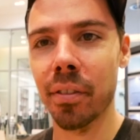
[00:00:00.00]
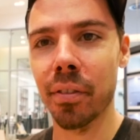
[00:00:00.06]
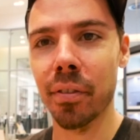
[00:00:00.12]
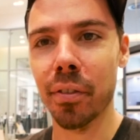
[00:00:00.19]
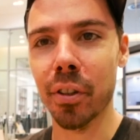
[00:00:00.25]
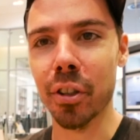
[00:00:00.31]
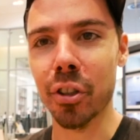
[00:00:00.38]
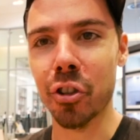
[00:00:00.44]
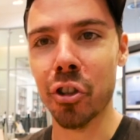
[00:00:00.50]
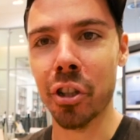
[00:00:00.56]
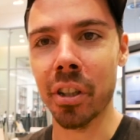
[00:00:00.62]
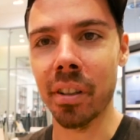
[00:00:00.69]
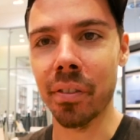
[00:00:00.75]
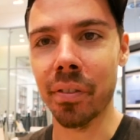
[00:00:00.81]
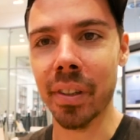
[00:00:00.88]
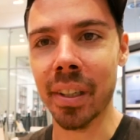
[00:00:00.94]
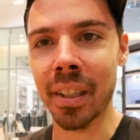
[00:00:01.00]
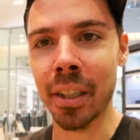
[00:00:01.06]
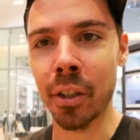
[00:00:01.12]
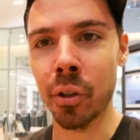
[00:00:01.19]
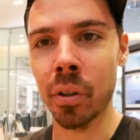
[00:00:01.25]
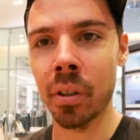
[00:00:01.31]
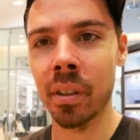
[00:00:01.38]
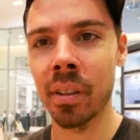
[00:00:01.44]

For a chill video.